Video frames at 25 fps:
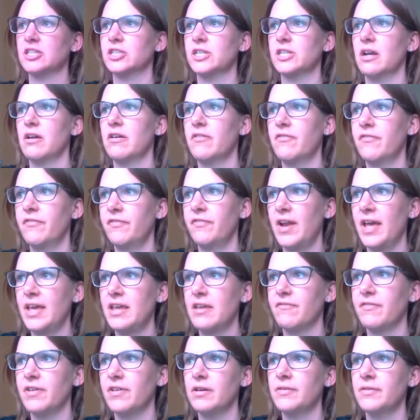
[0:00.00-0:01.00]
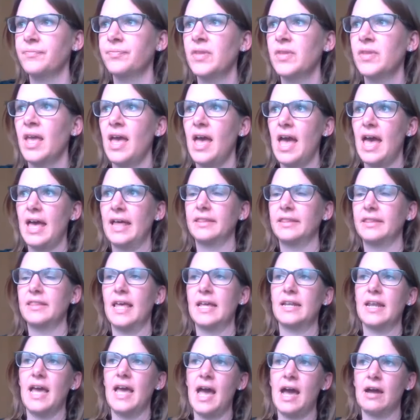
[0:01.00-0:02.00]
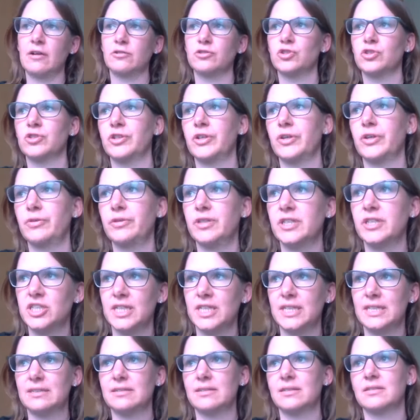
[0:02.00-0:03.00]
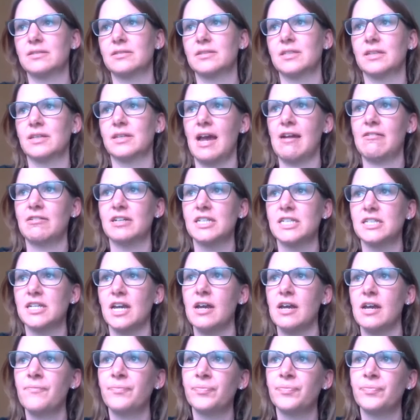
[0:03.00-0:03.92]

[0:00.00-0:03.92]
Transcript: texture, flavour, and then how true the cheese is to character.